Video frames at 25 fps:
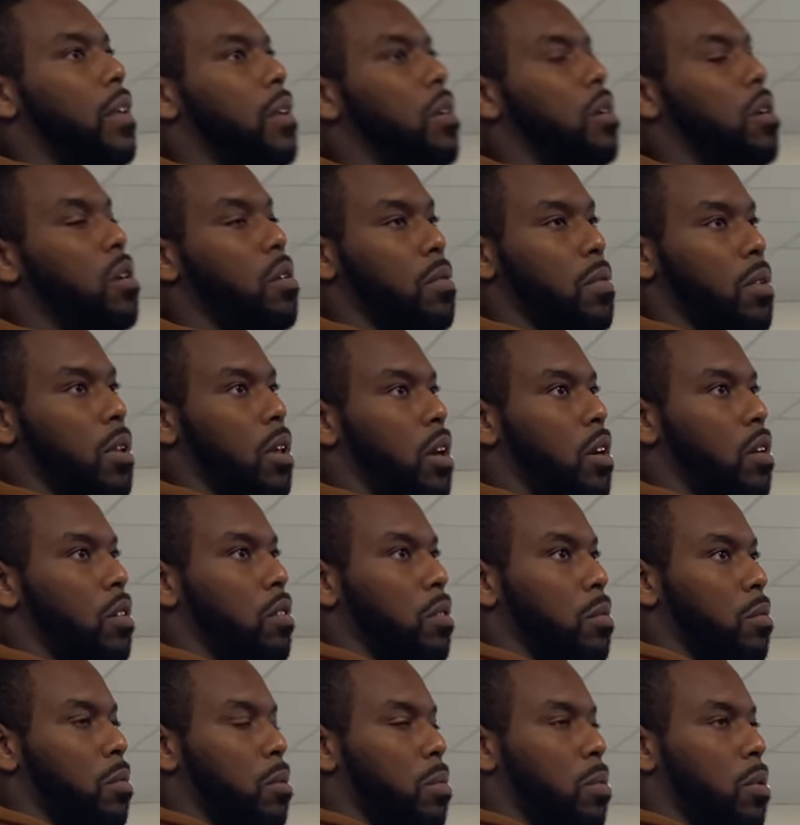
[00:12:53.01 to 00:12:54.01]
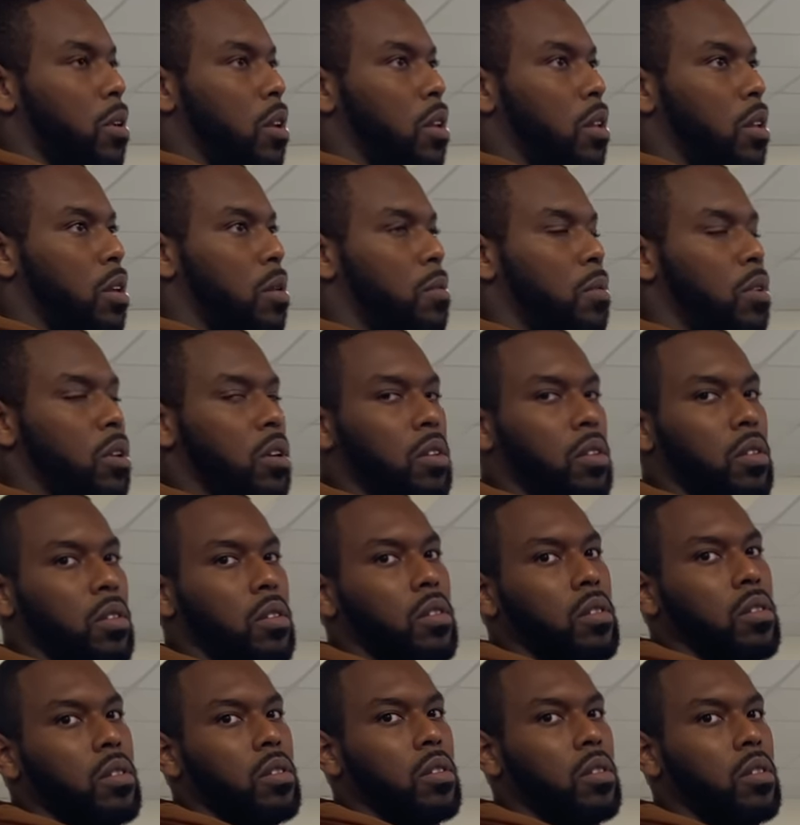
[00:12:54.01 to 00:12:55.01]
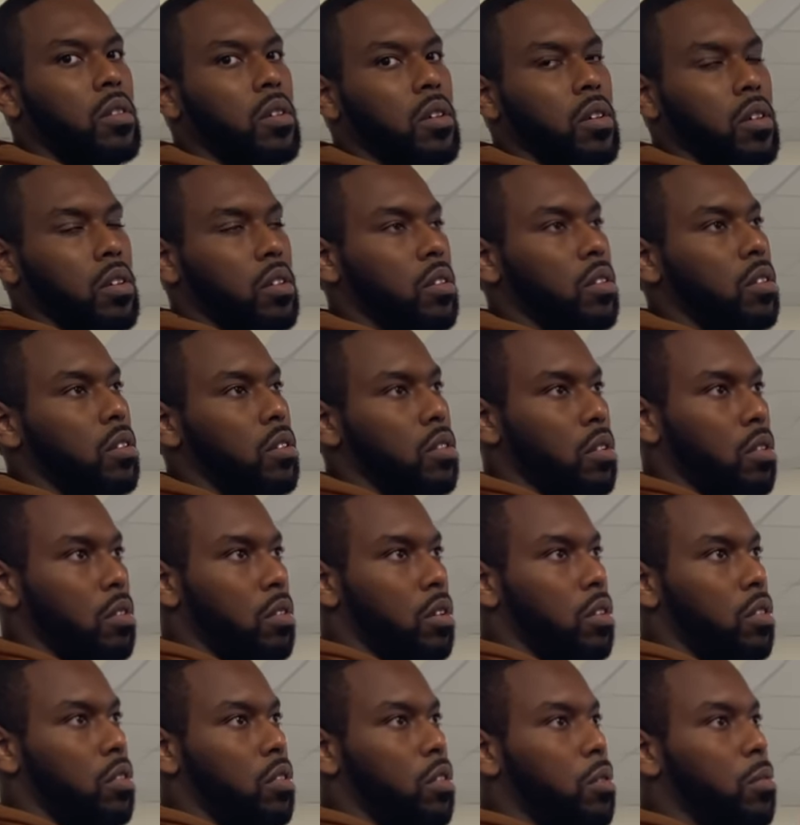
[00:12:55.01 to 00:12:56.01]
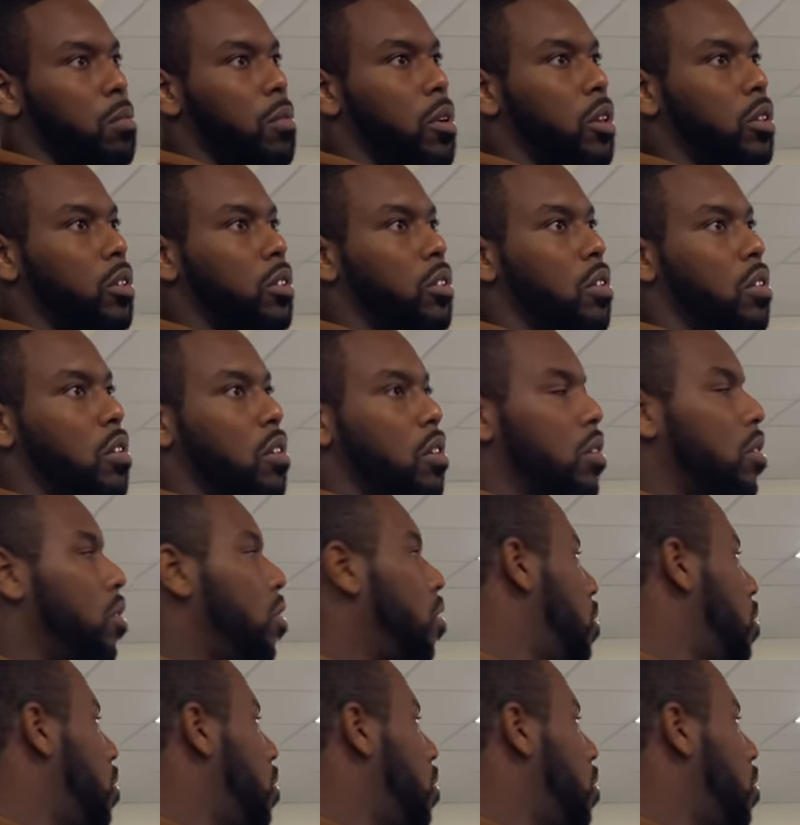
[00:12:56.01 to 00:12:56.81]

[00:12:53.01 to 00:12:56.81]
over there, it's gonna be pretty limited because mm-hmm. it's only so much you could